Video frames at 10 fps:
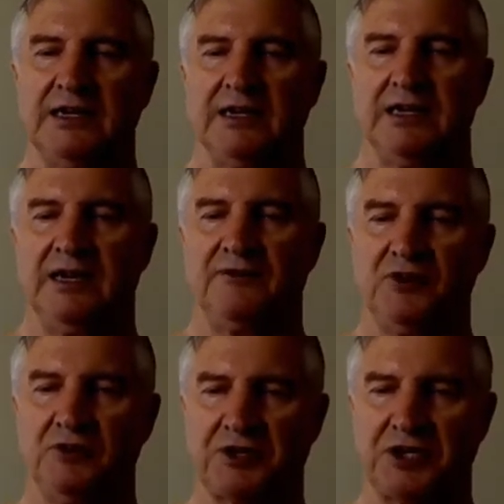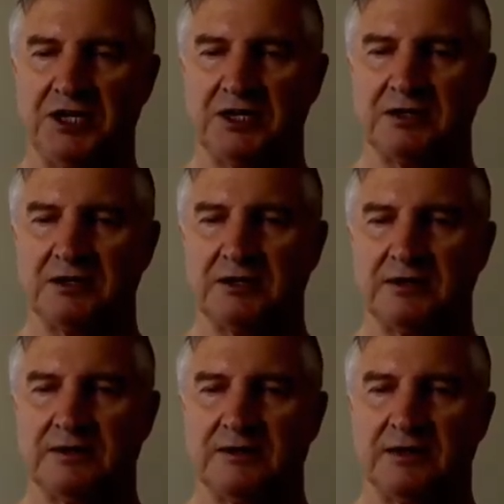If you think
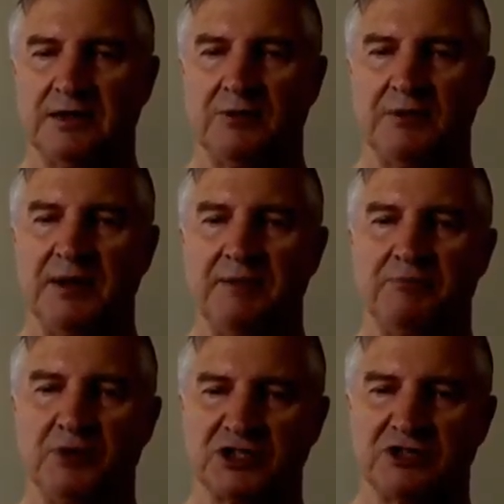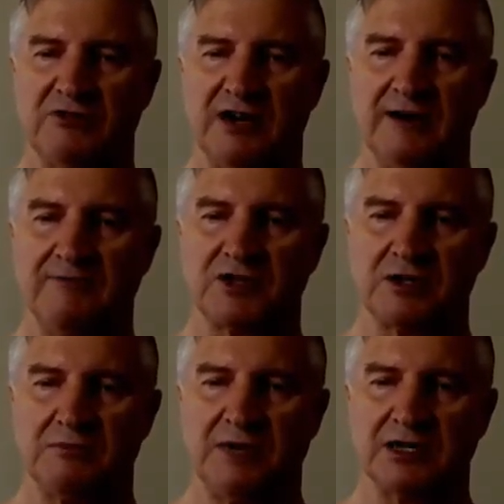that we're being pushed around too
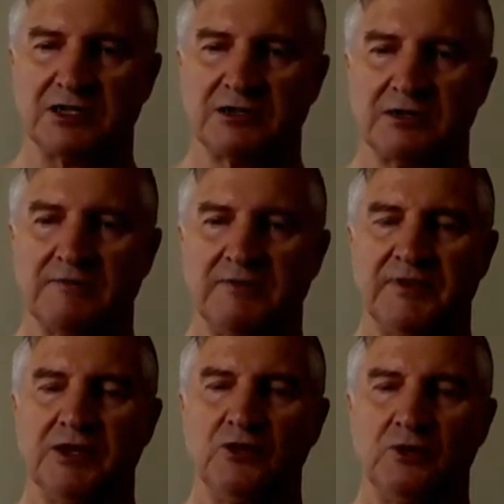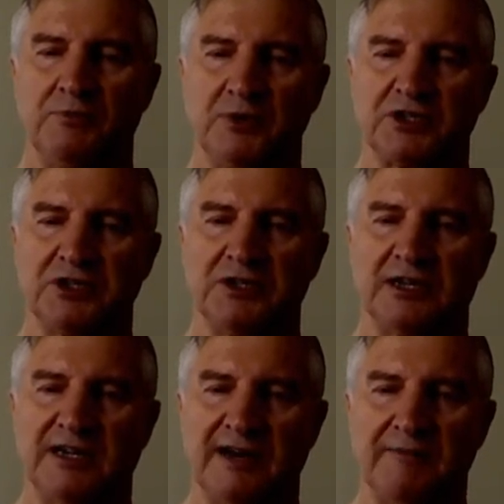much, you're pushing the
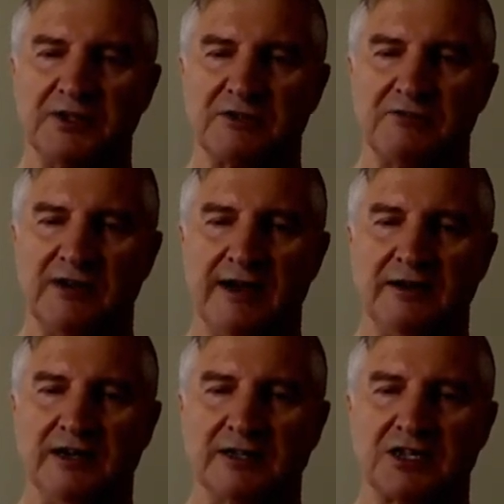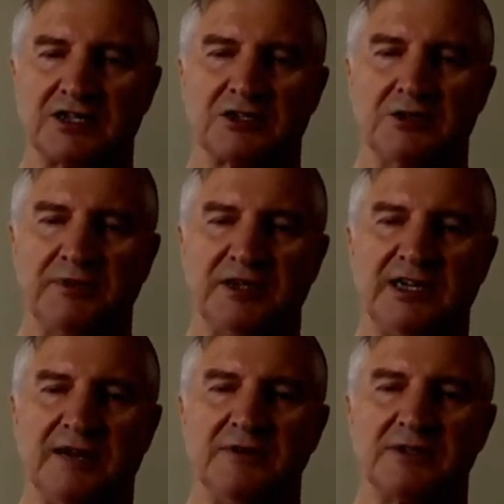governments around, like the stupid
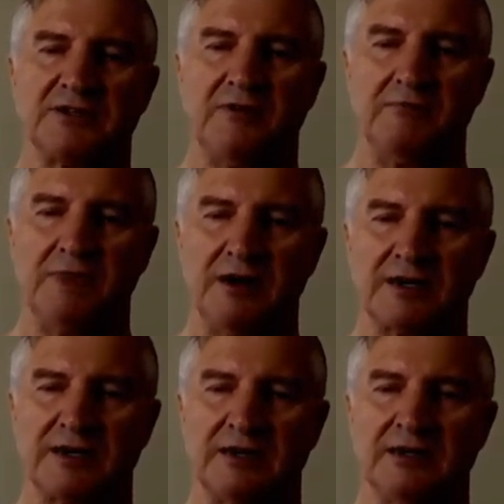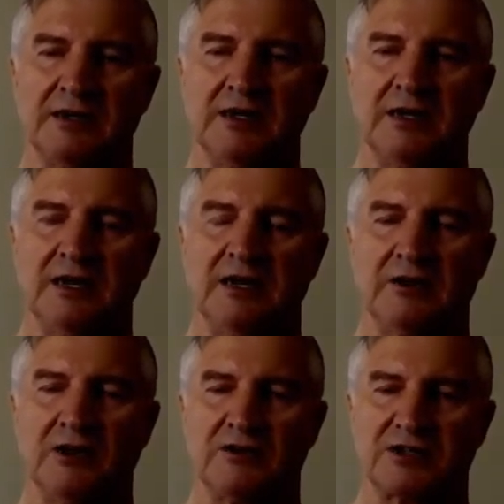governments of America, like
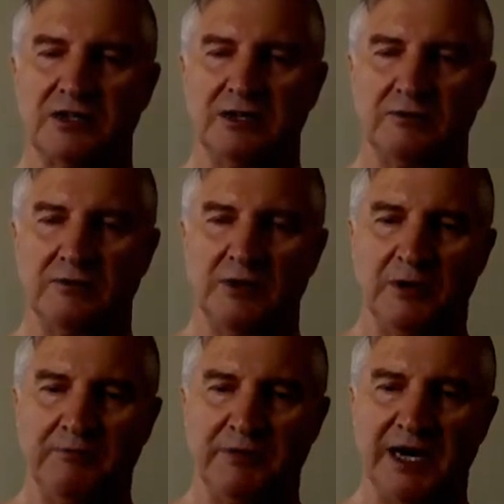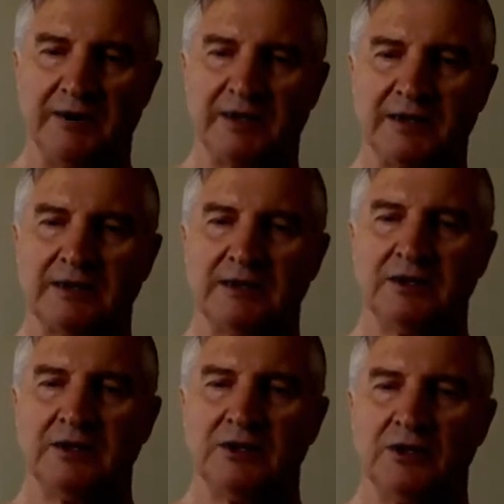Obama,
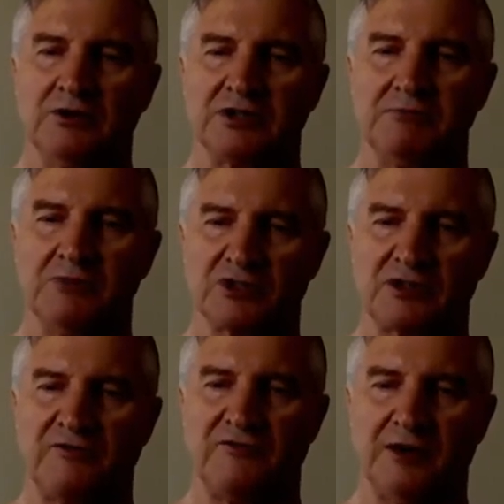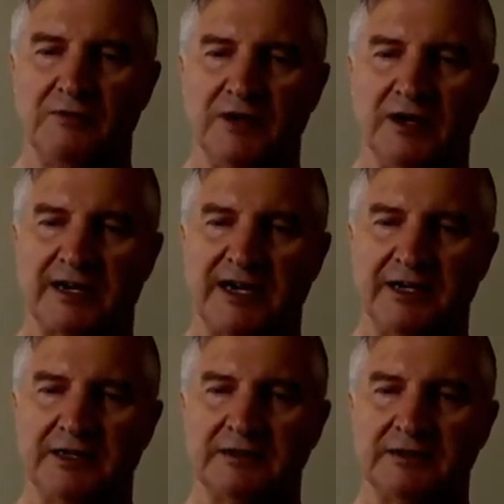who's a Muslim from Kenya,